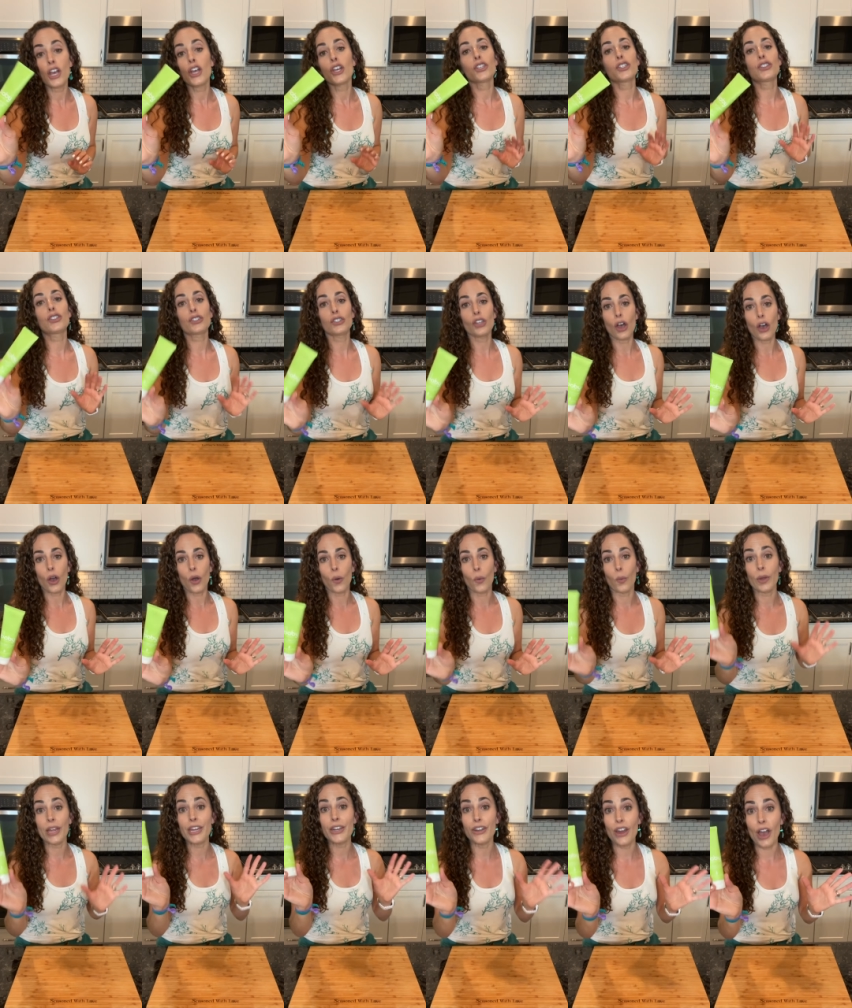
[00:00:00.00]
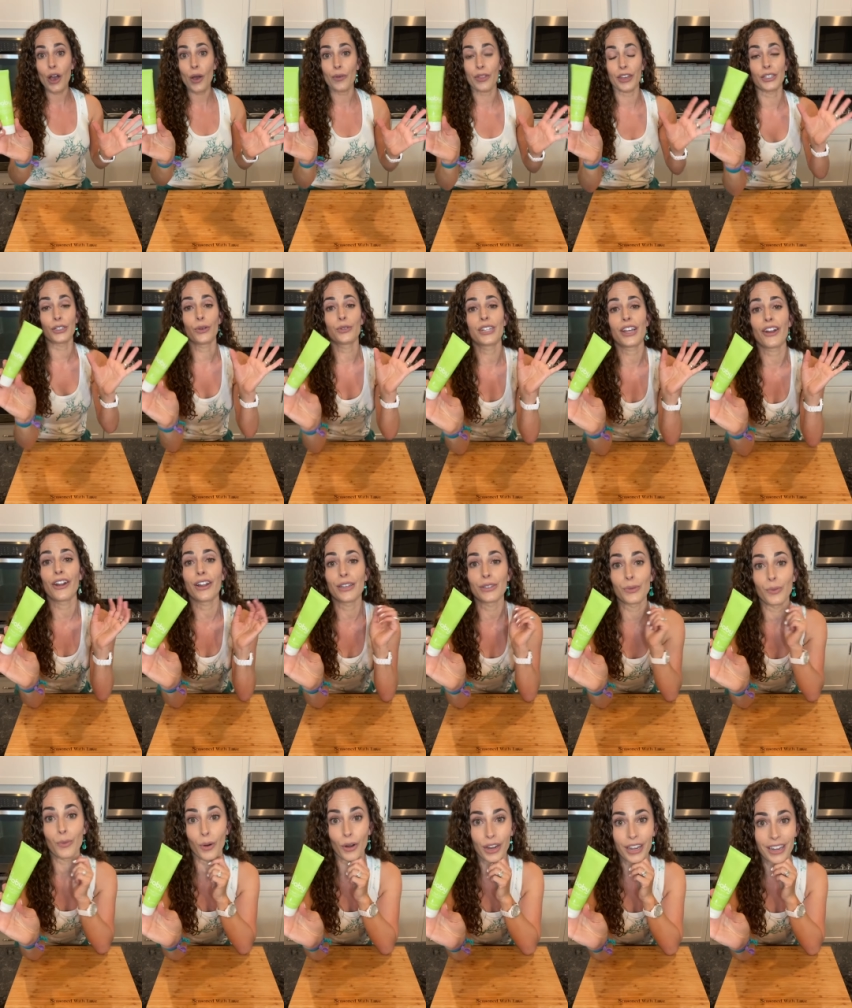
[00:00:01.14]
So we know that doTERRA is
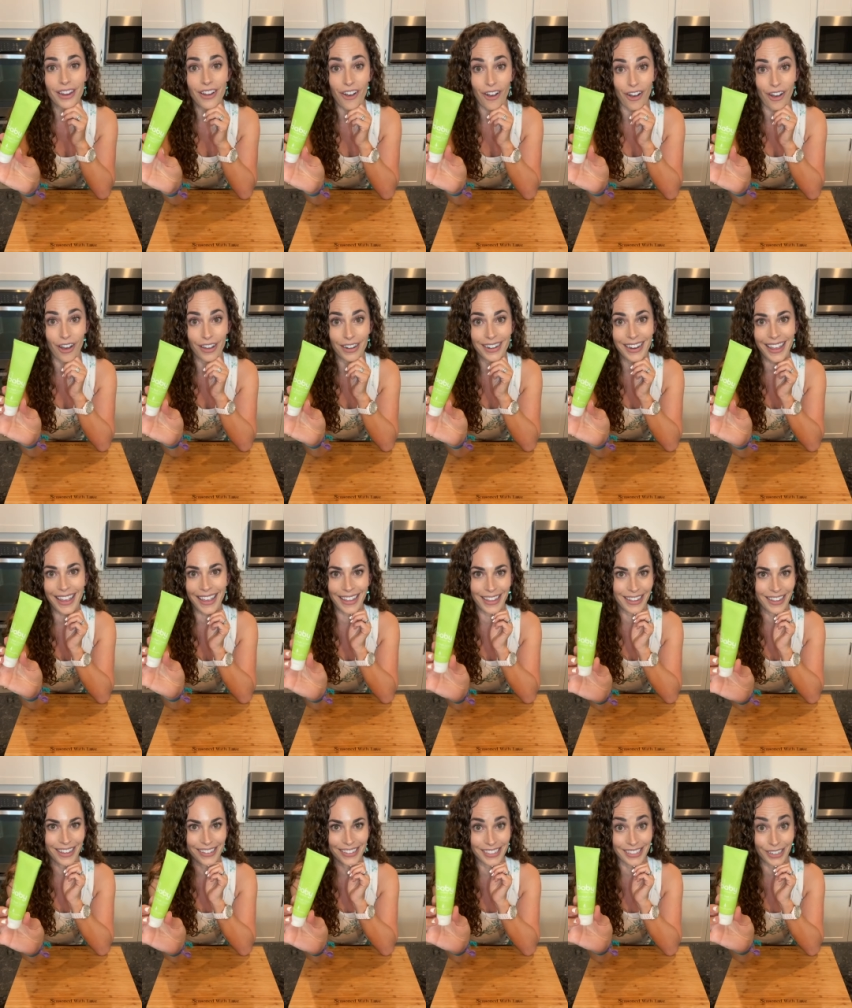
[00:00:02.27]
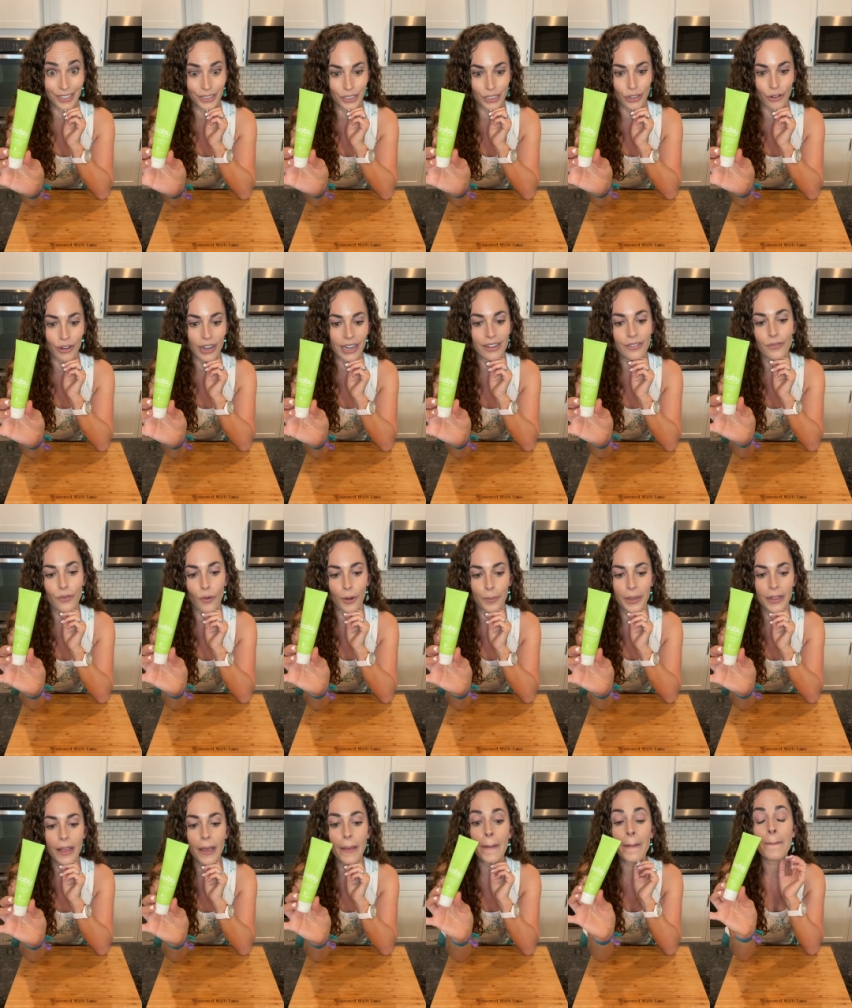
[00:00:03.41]
working on a sunscreen
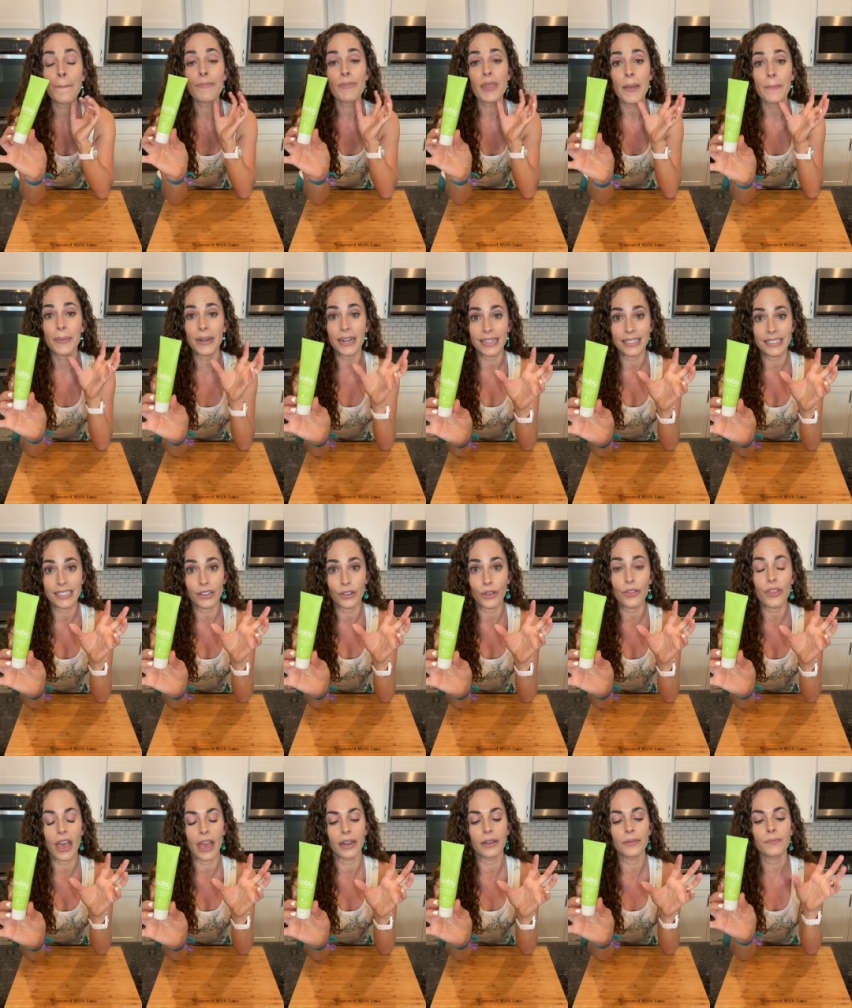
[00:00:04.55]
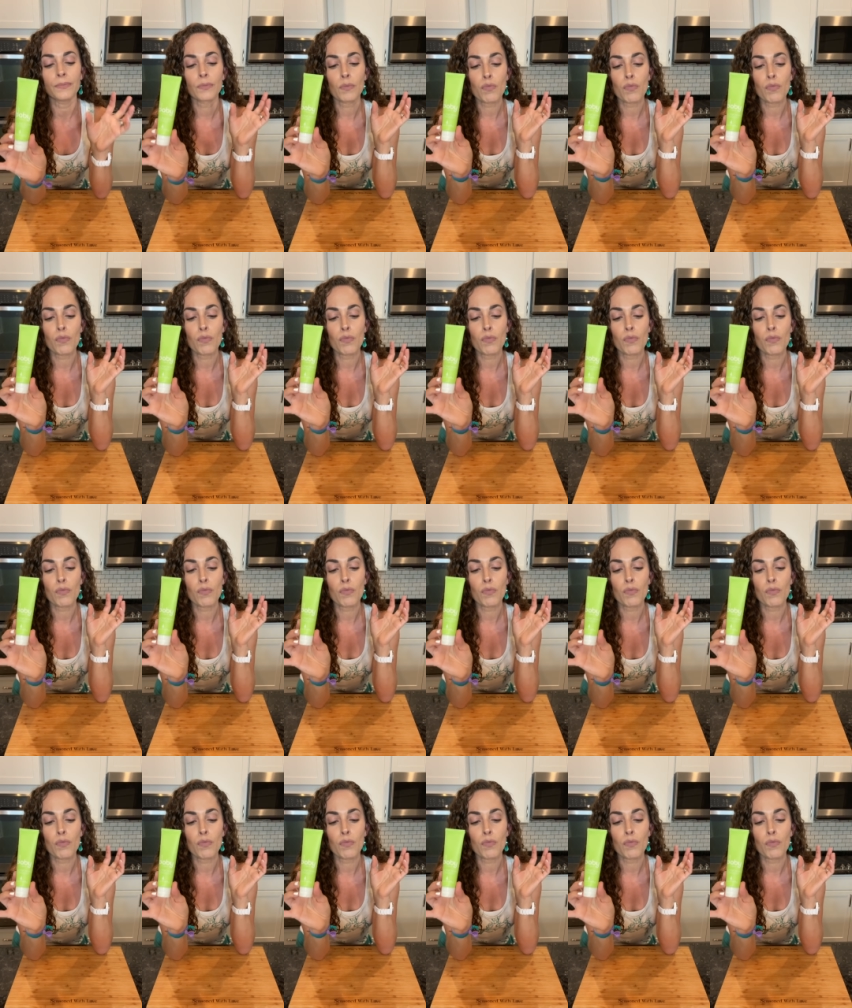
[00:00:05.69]
formula, but until then,